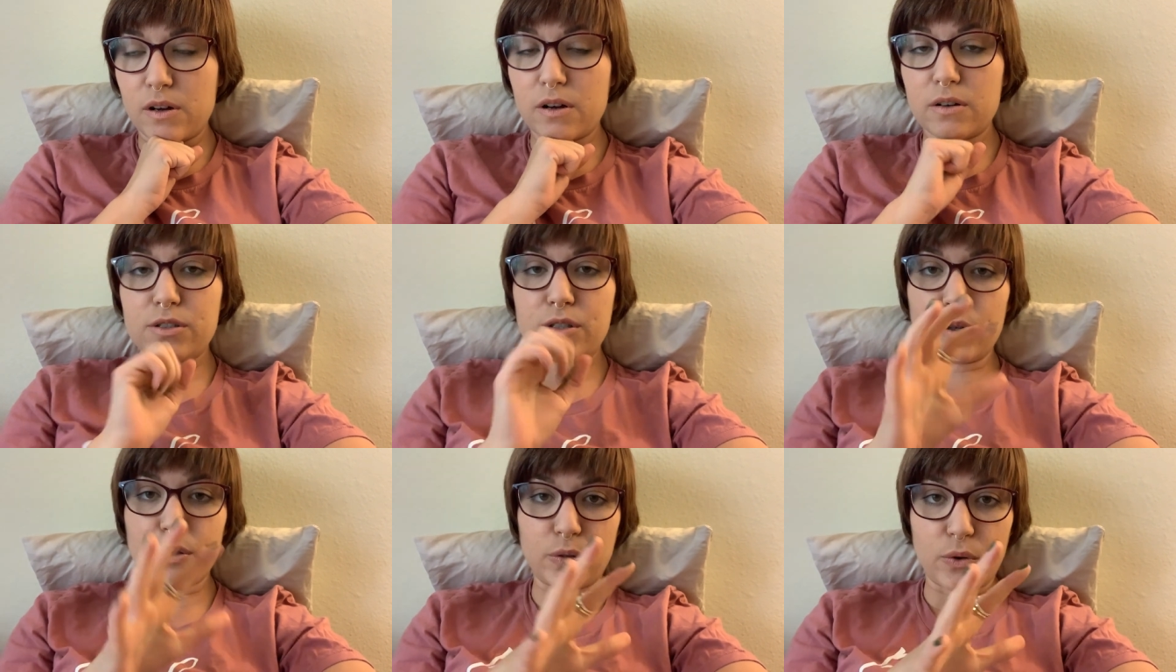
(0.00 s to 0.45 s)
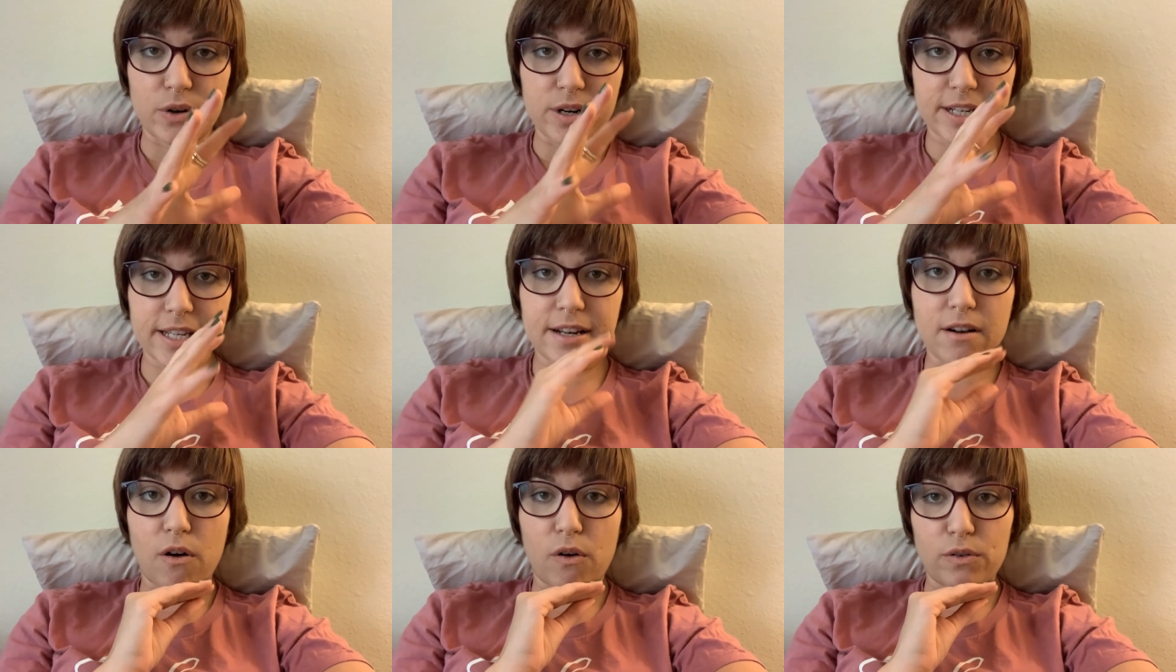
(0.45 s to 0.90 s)
so
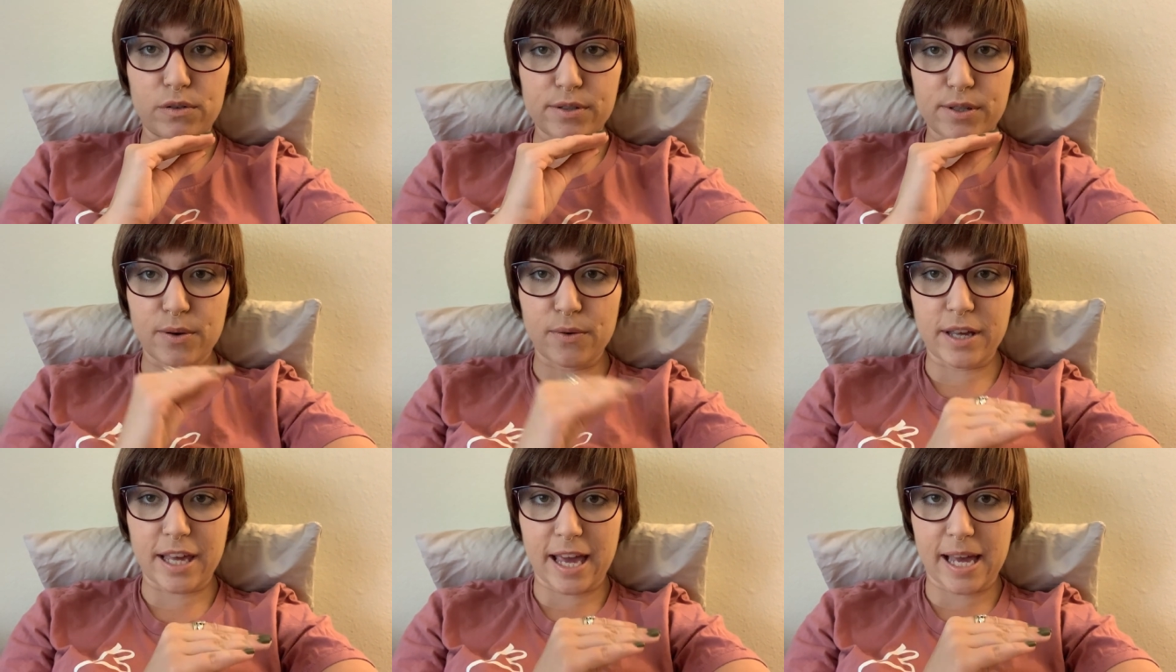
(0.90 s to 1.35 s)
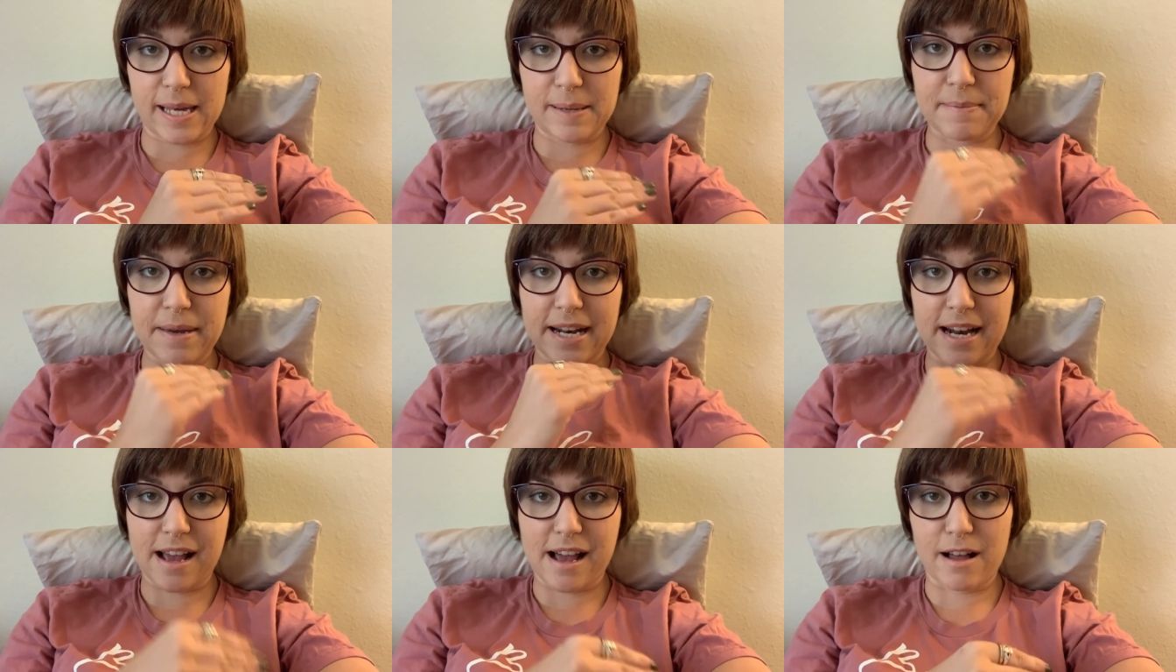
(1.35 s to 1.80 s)
Lorcan also came
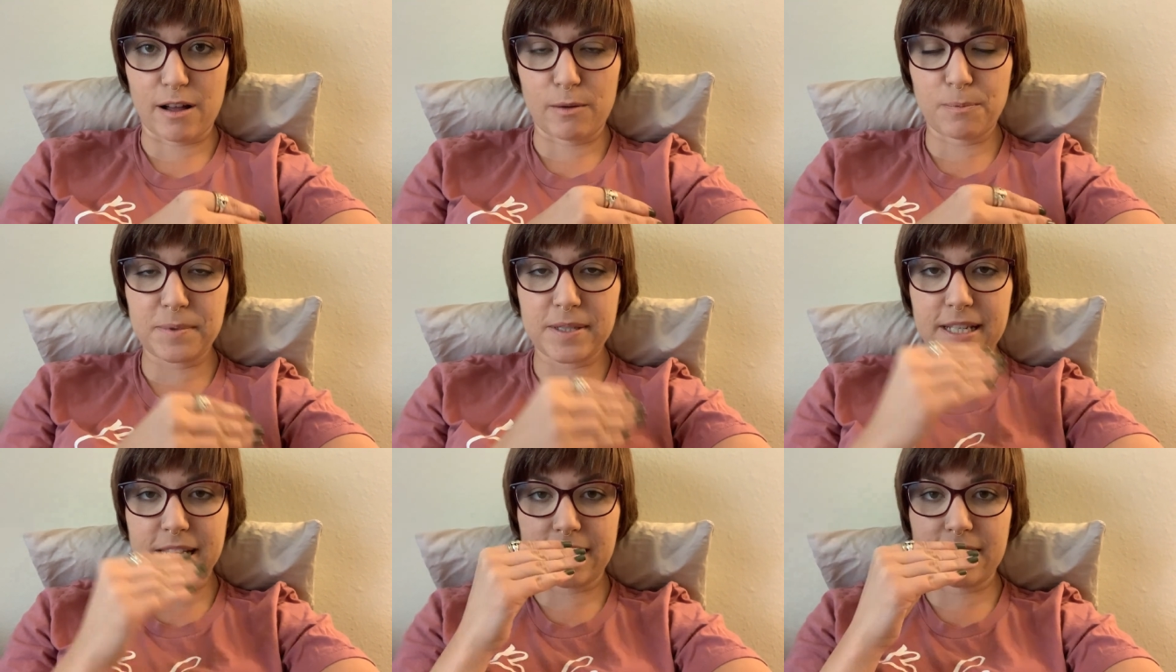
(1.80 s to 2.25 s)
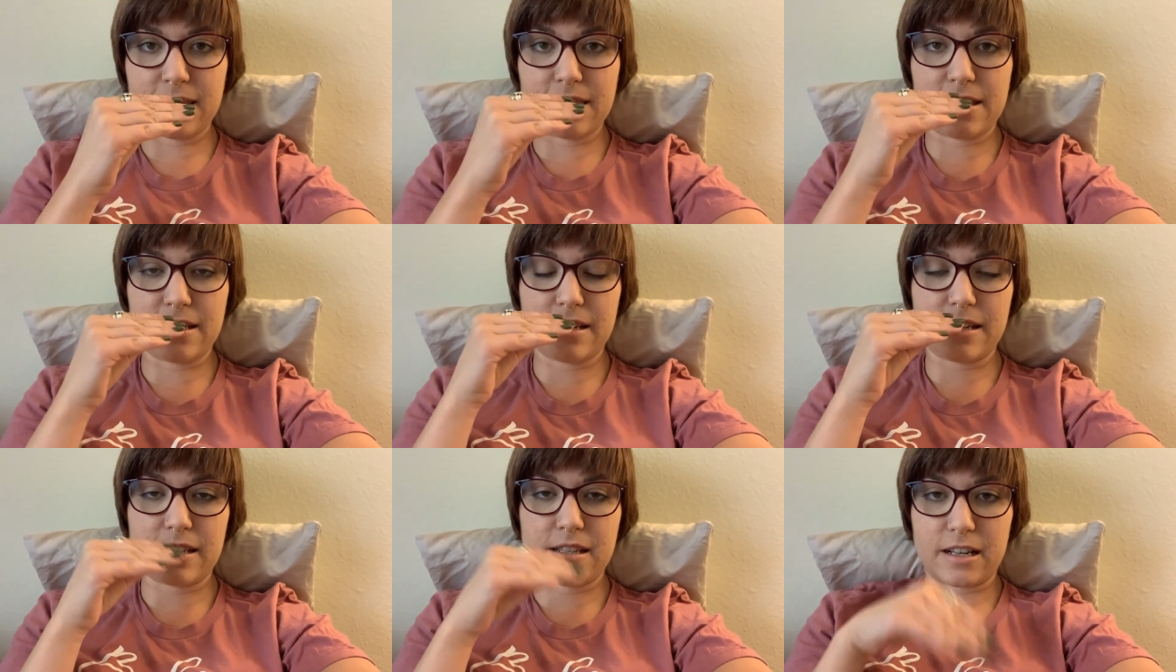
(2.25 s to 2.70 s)
and helped in
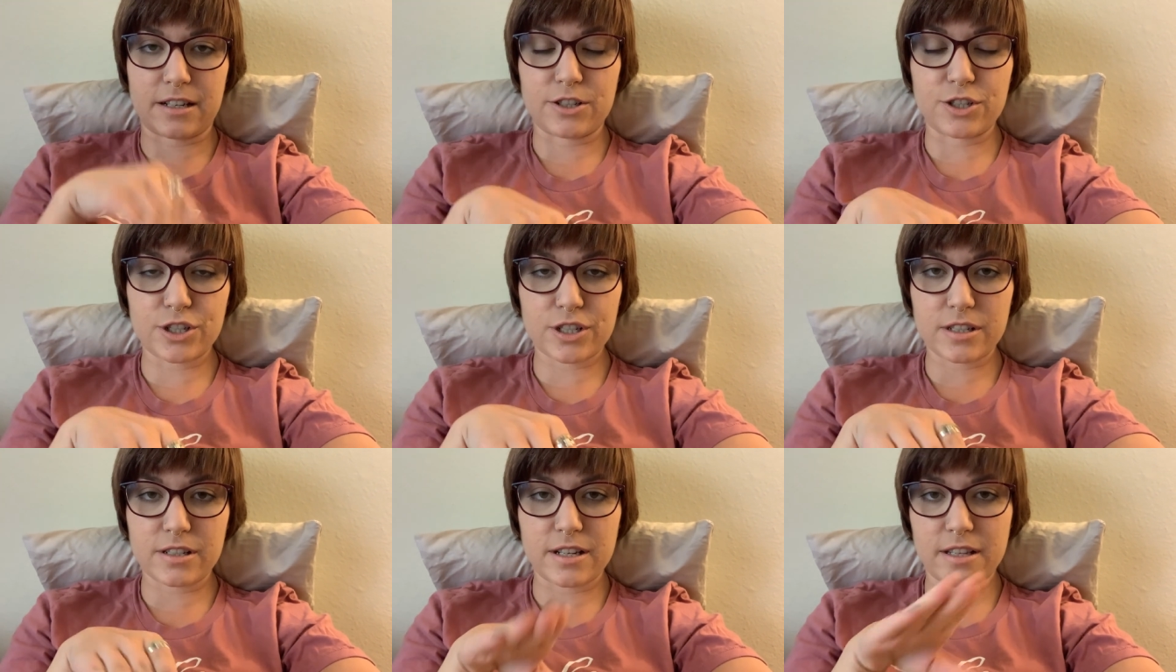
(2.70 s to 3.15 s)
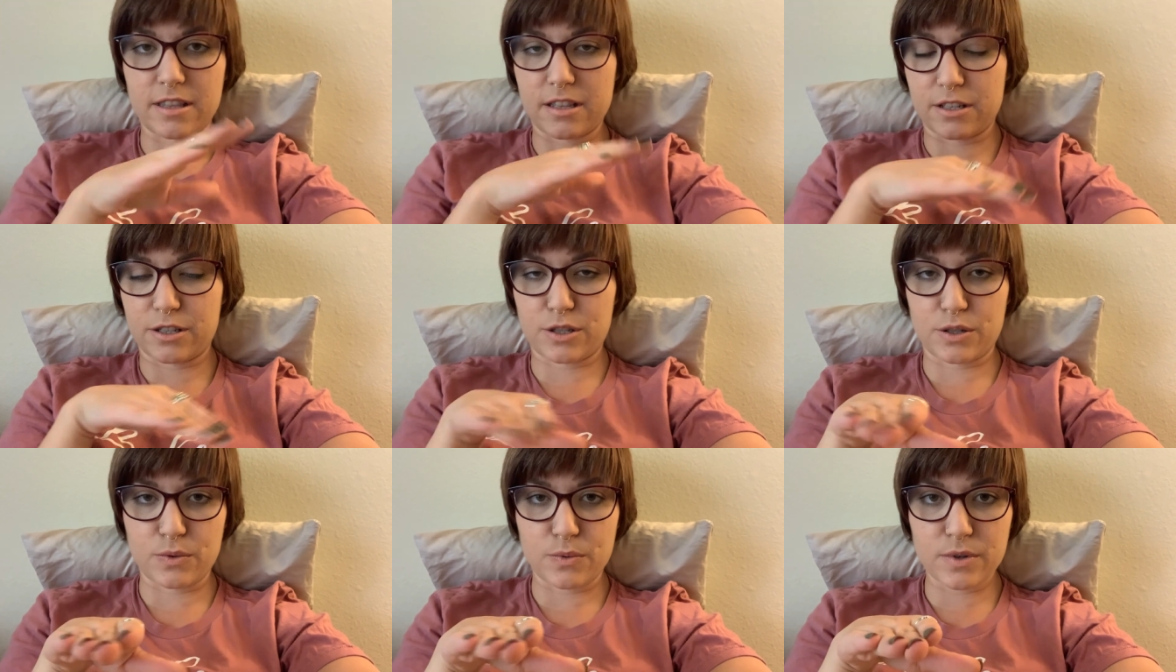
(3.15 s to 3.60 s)
the dungeon in the
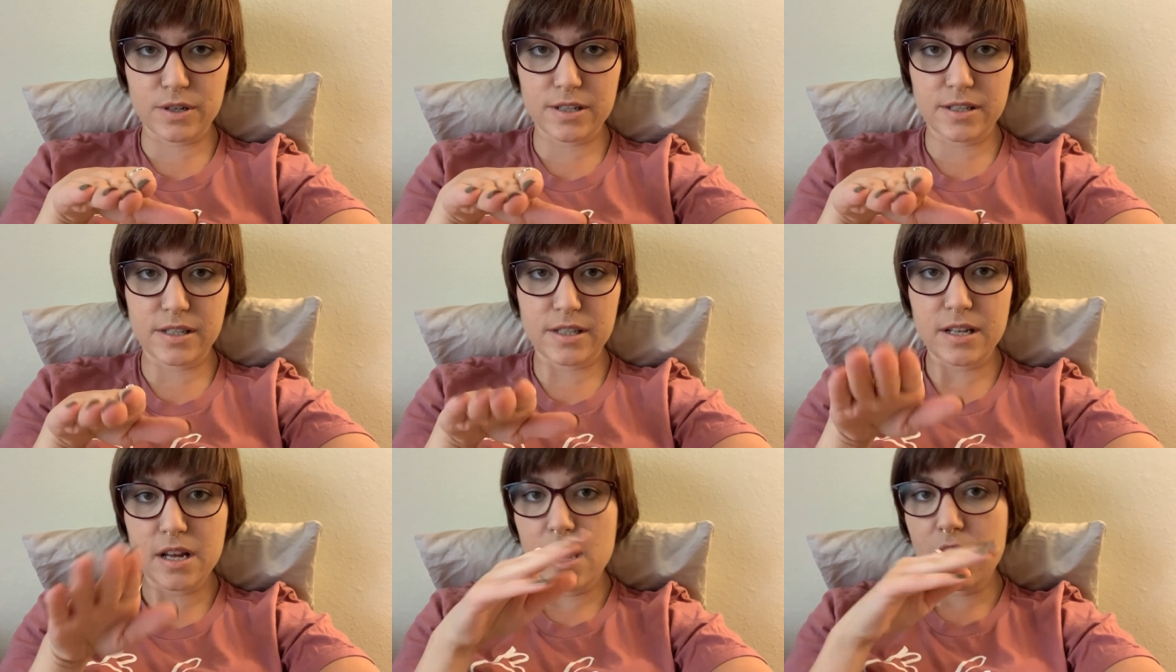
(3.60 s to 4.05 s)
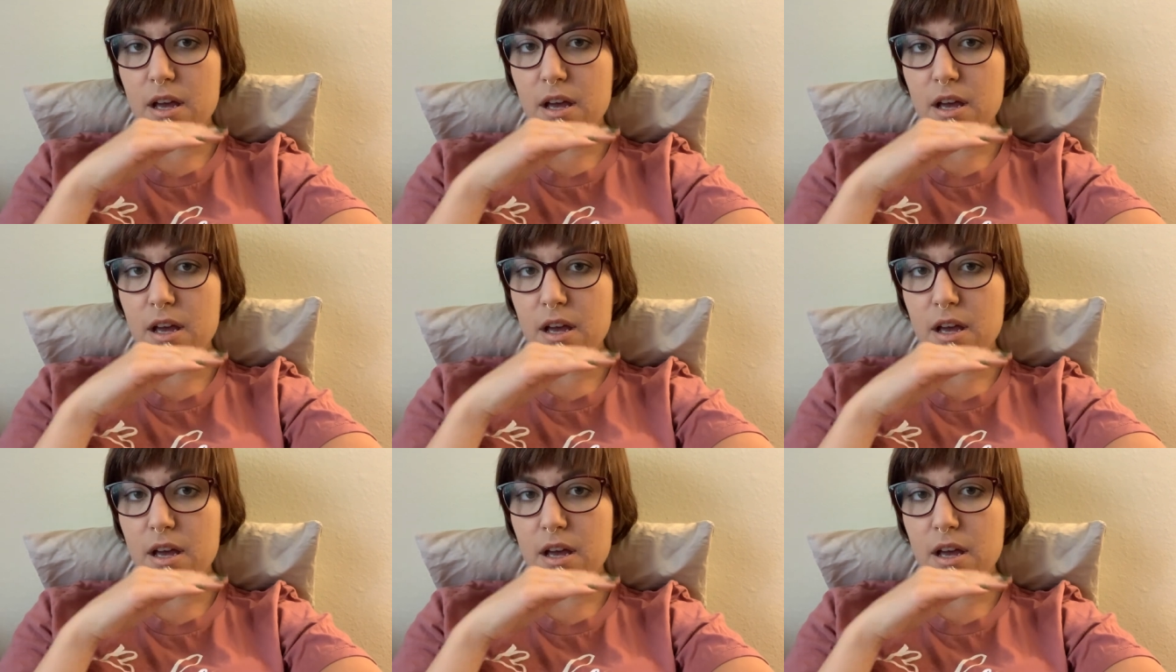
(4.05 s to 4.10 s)
sewers.